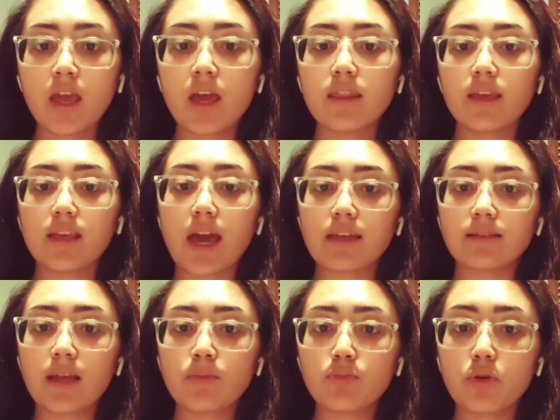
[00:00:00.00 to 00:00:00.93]
The
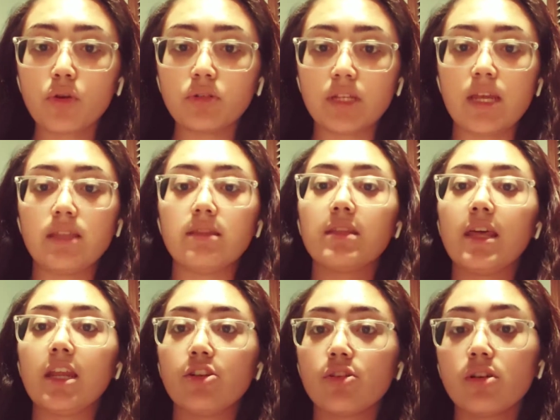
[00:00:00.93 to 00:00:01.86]
Cas9 protein
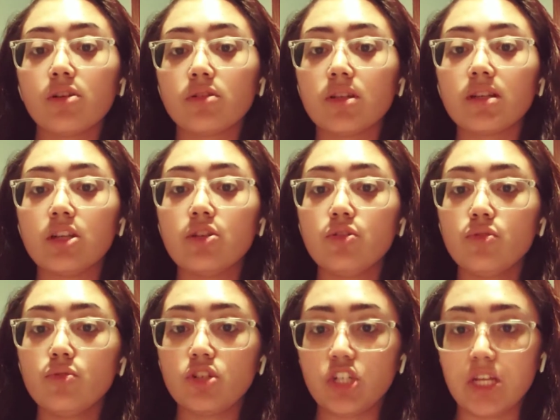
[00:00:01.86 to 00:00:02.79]
then introduces a
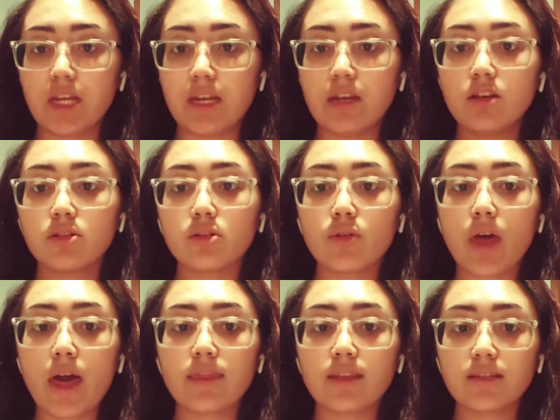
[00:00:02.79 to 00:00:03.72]
new gene so
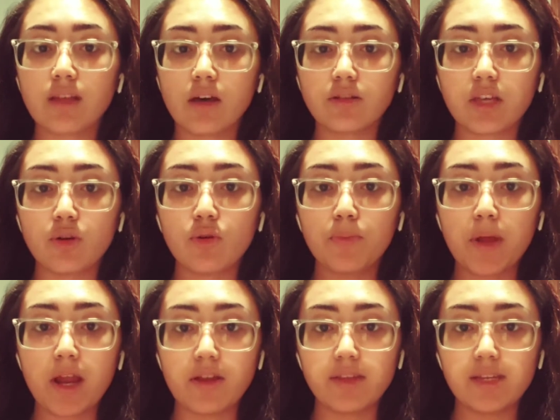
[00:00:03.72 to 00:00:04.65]
that the cells can
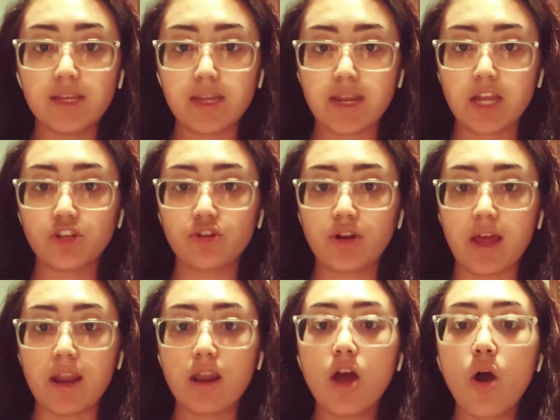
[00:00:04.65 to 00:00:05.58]
repair the DNA
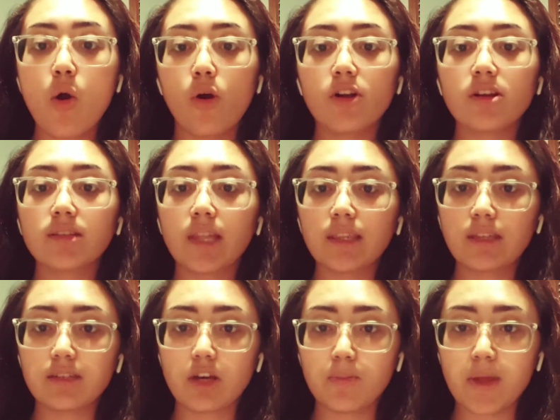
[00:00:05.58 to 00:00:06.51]
strand or just let
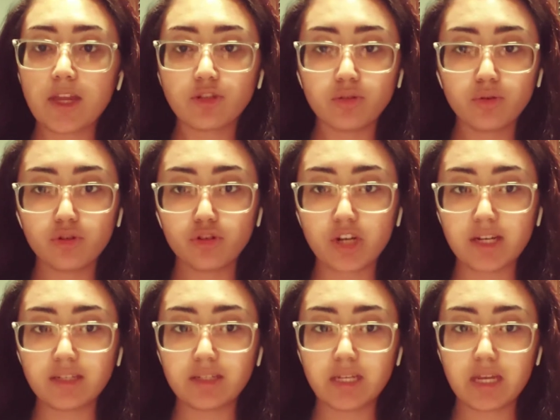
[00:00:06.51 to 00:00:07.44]
the cell paste two
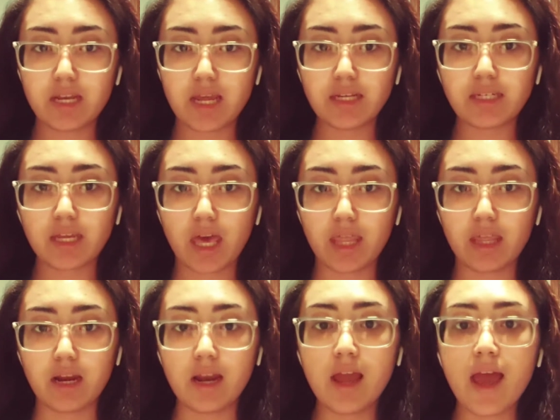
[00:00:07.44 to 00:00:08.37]
strands of DNA
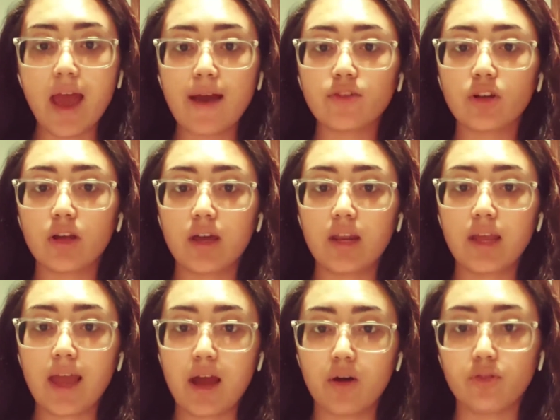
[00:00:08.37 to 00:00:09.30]
together after
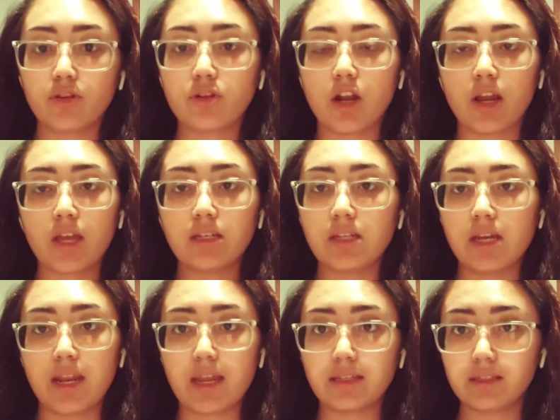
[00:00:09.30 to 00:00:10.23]
cutting out the target
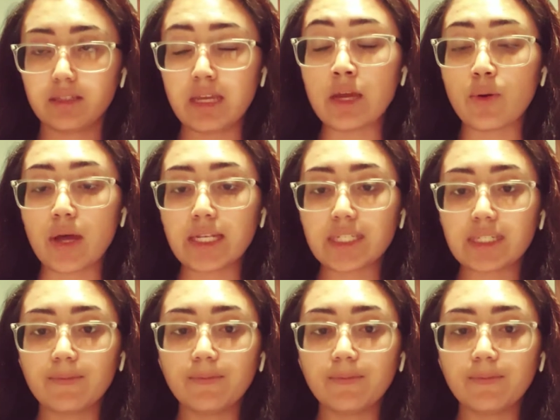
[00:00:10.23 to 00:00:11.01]
DNA sequence.